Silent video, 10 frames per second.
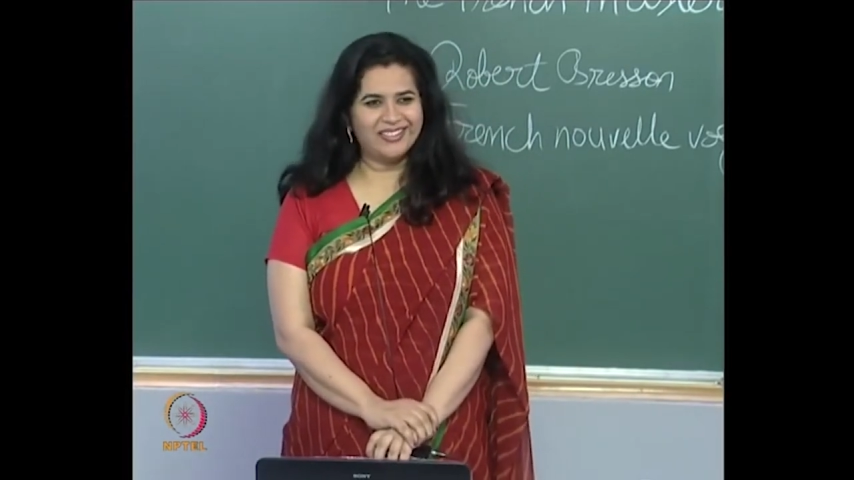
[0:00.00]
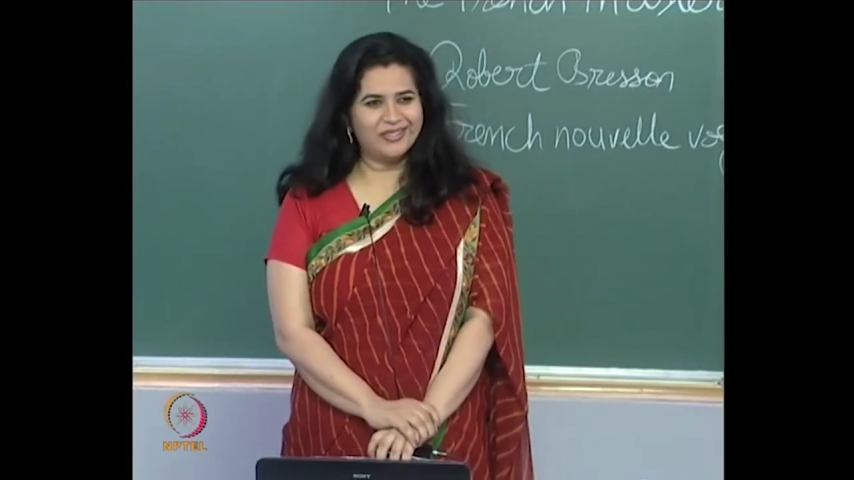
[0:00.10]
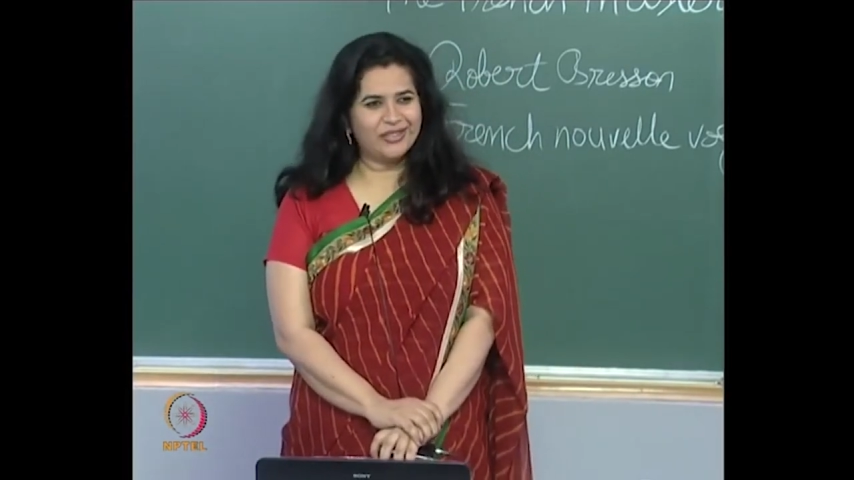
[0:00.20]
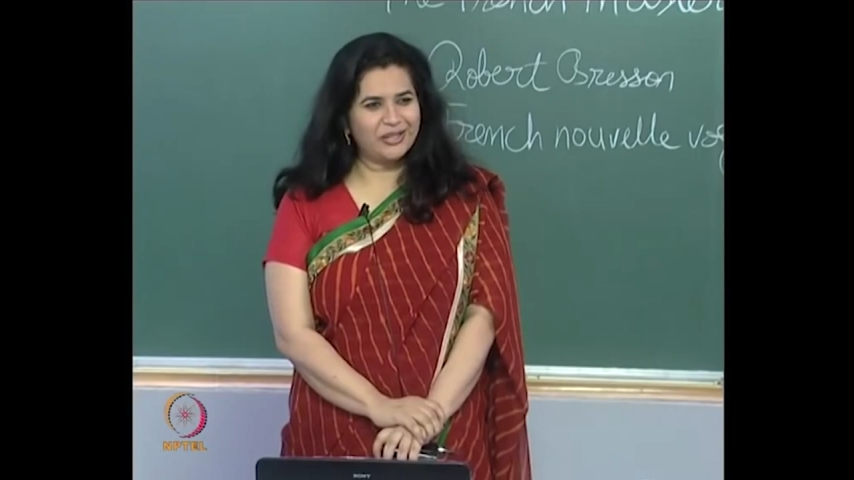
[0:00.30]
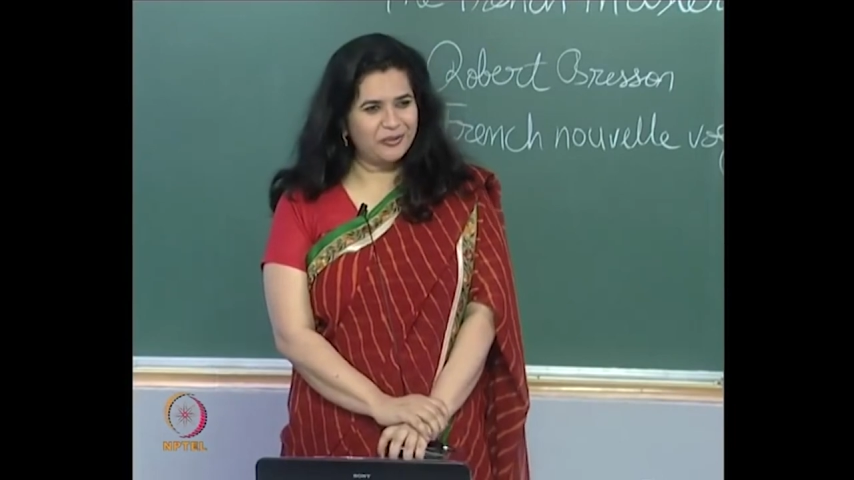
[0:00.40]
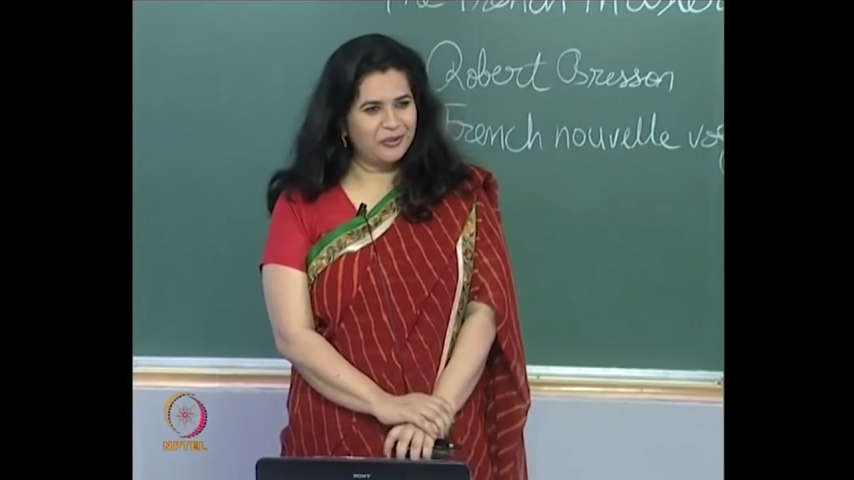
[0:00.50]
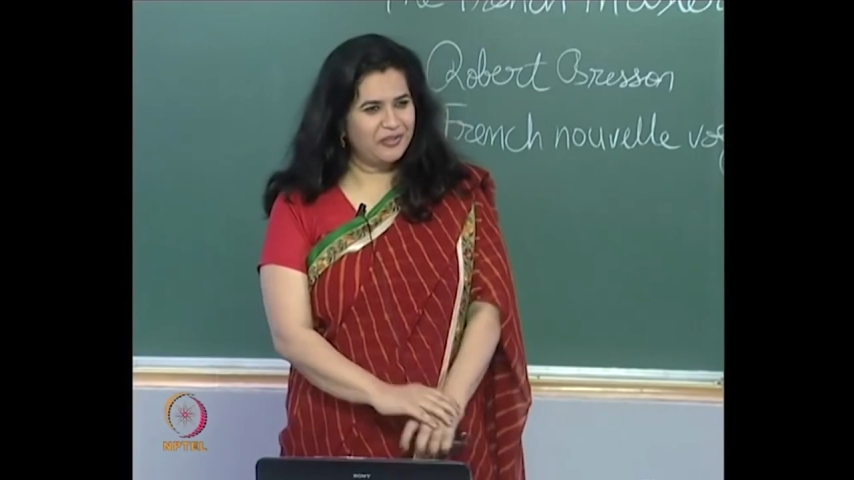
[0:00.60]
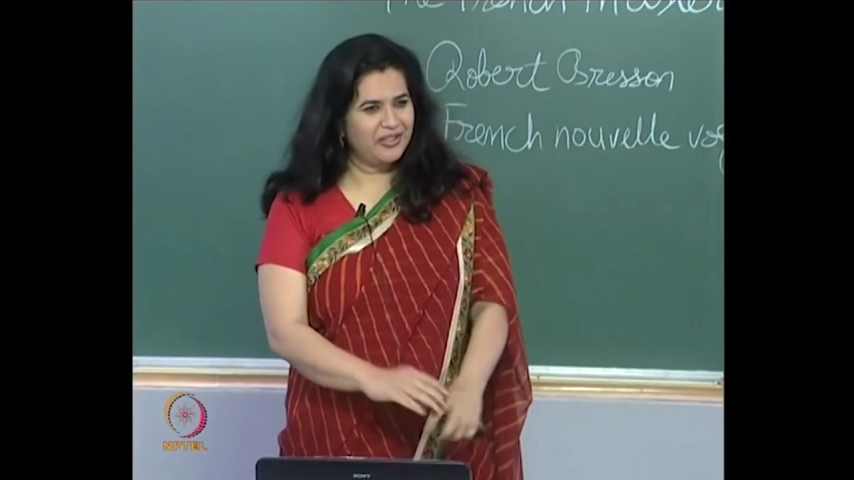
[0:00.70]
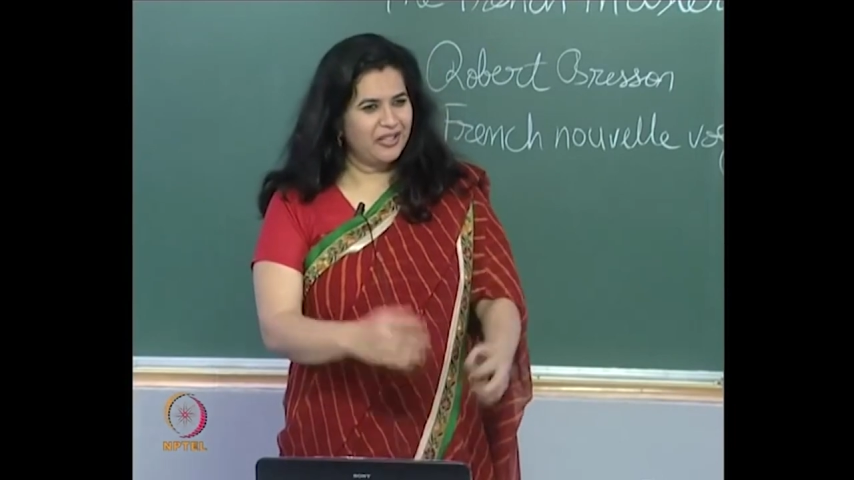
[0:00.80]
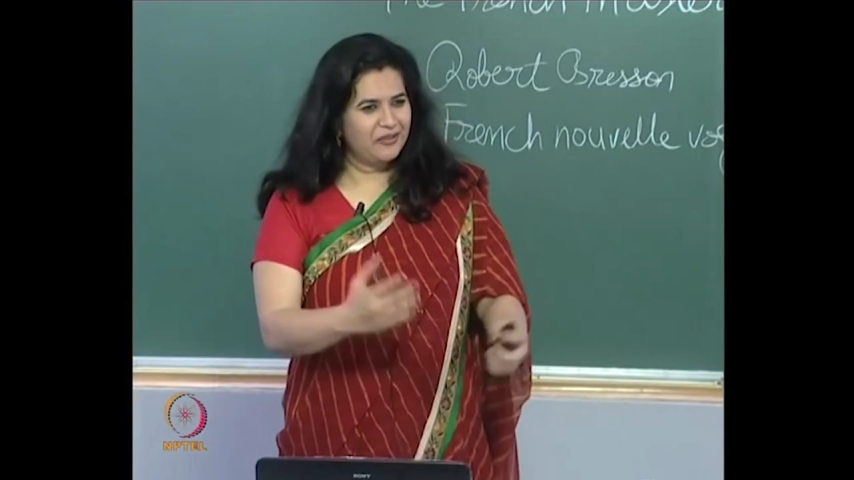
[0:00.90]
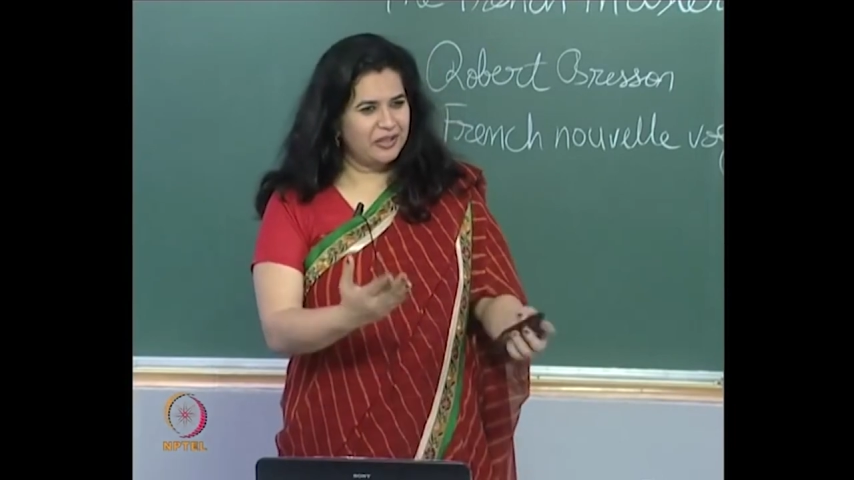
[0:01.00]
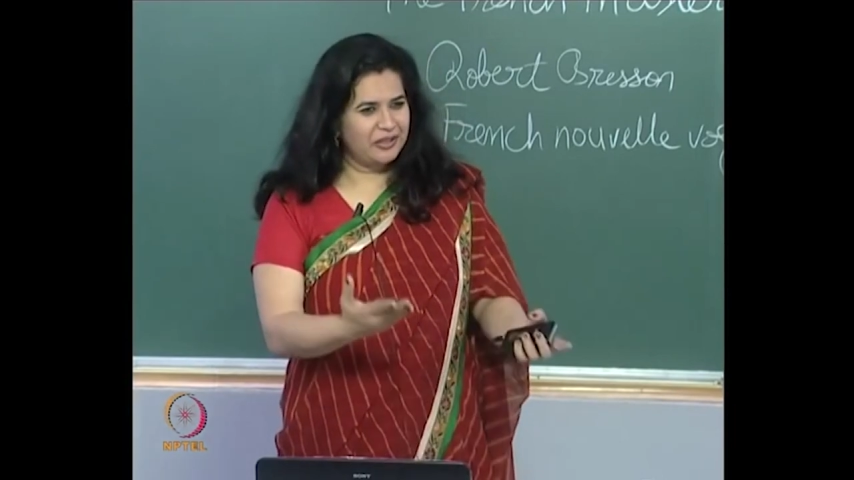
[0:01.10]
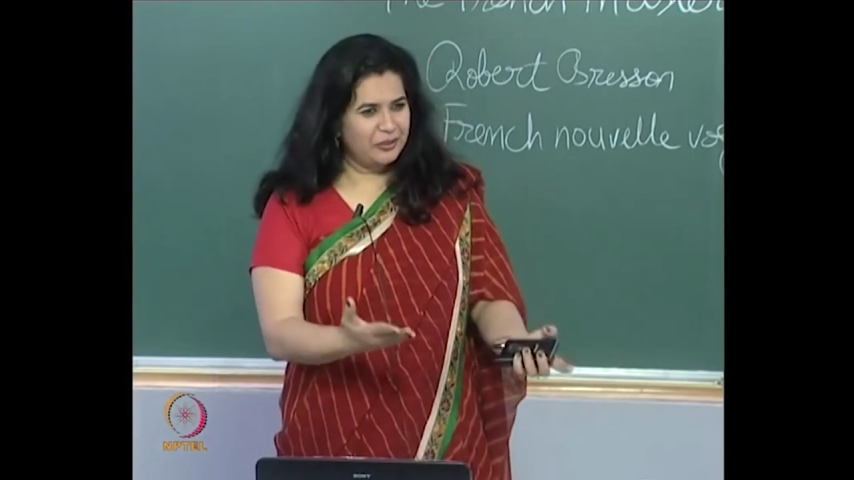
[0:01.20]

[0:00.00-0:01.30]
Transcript: So therefore, when